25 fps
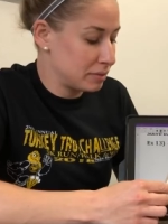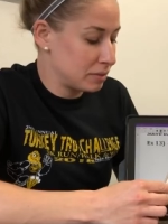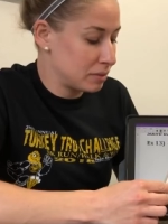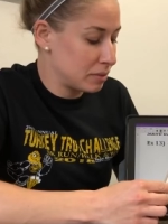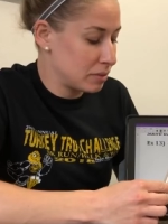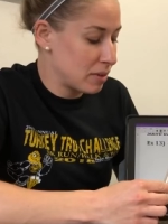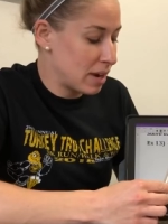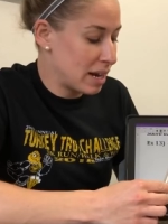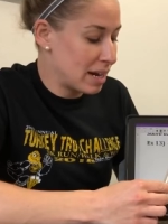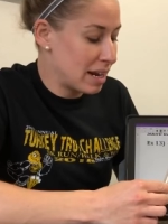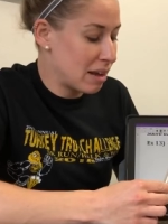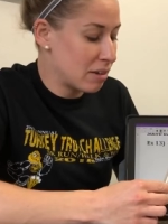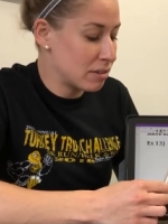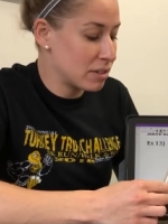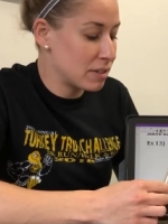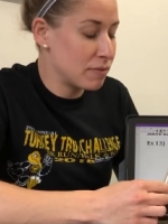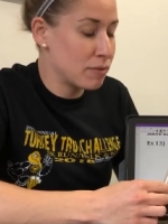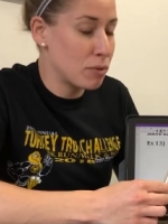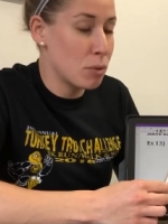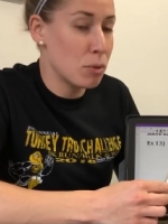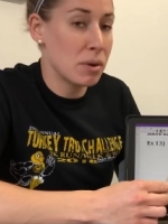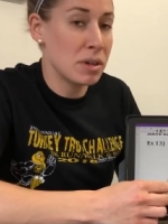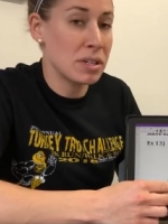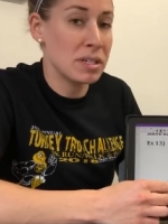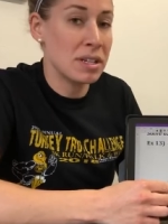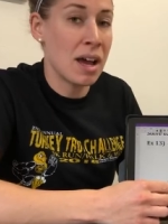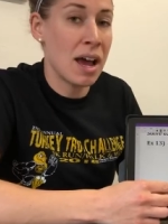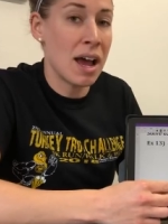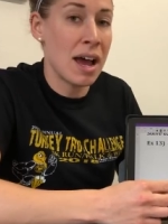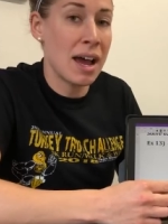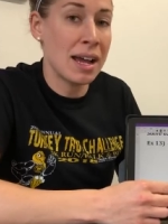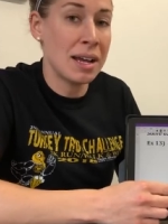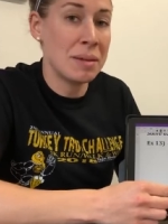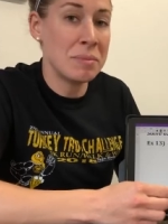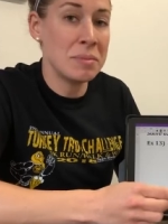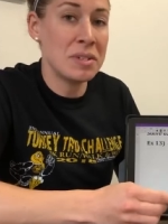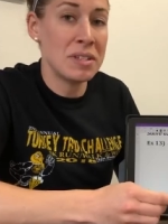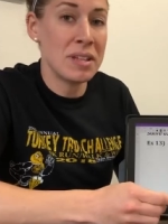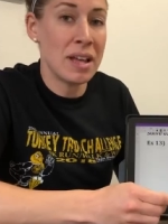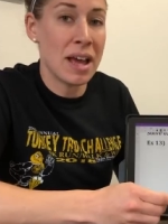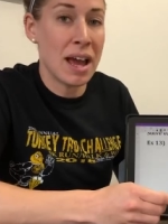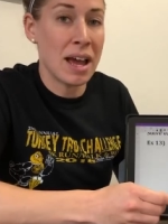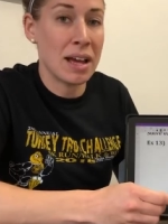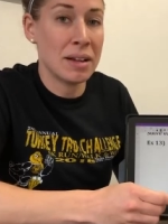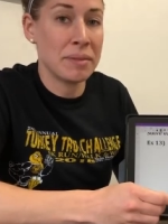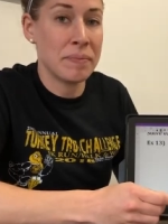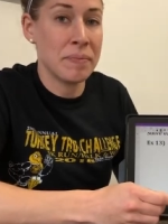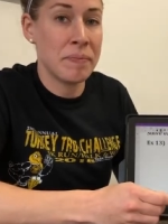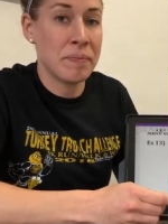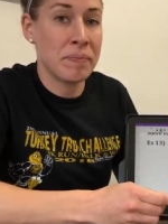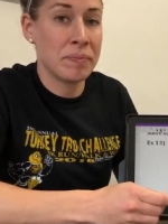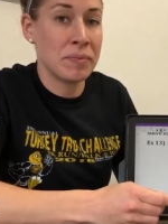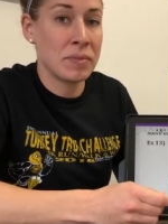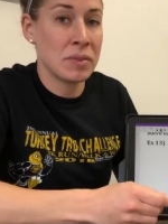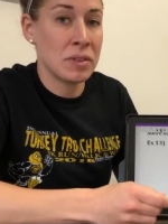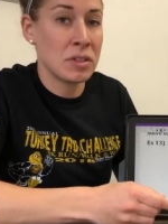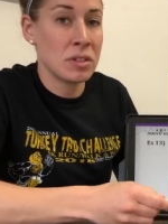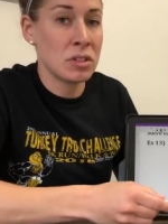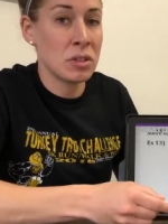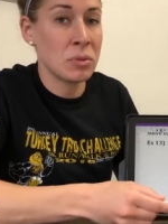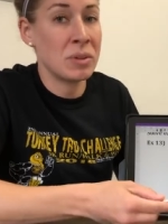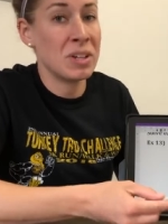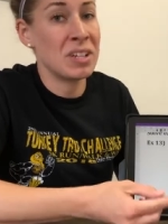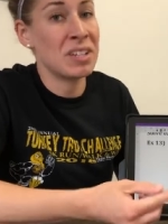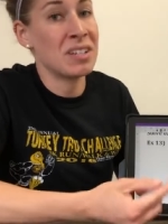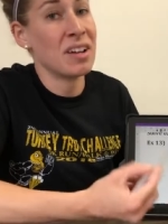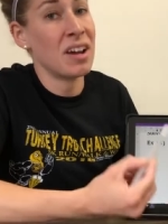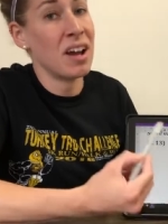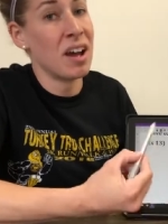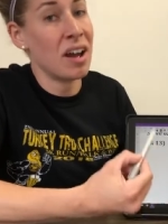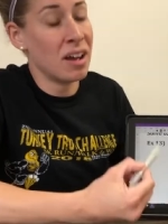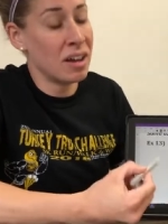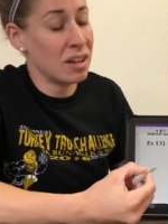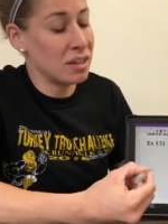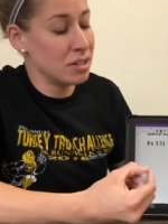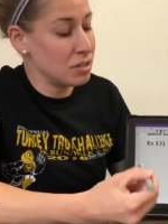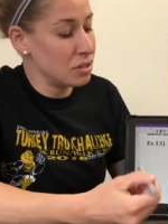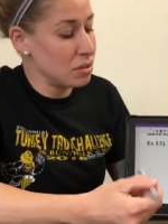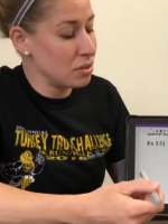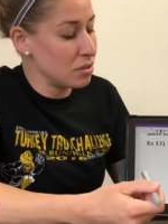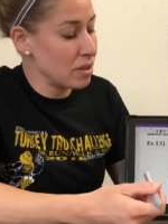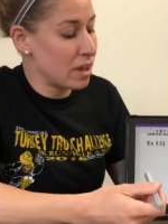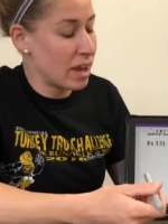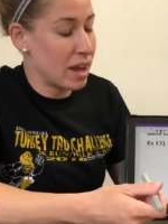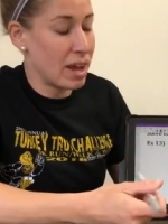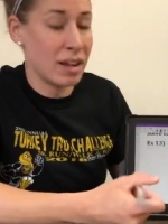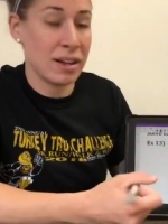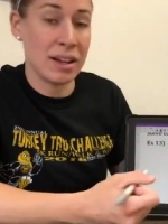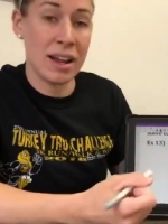Right now it's 4 times that, so we need to undo that.